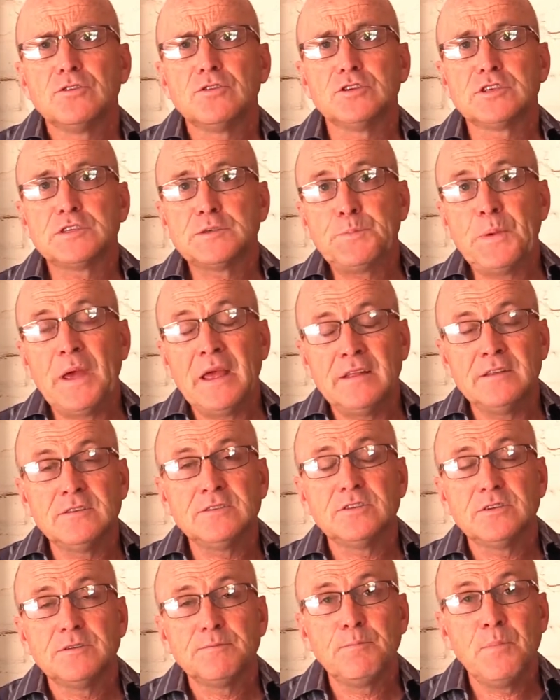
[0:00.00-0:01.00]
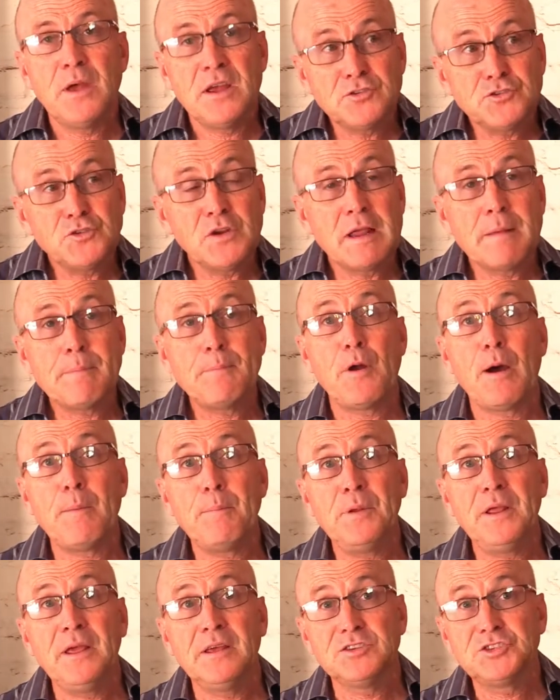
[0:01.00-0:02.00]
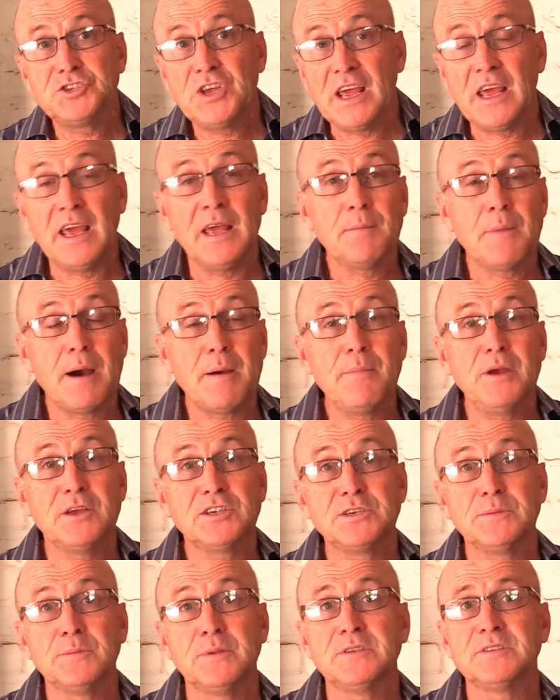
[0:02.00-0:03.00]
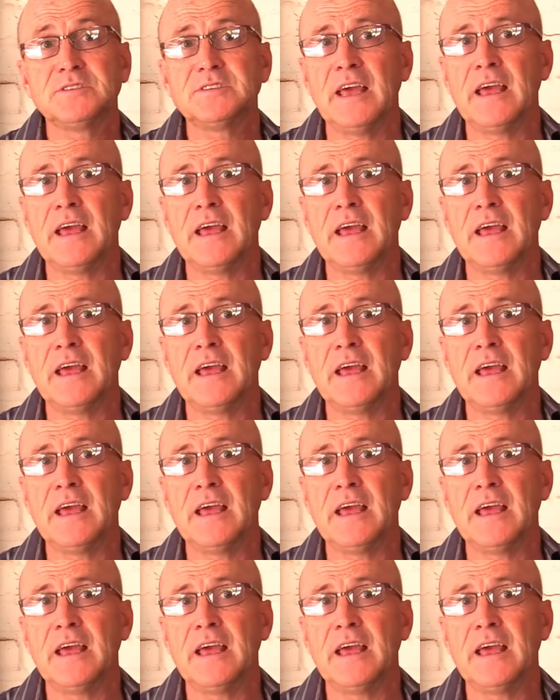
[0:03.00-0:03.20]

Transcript: spend measuring properly and checking my measurements.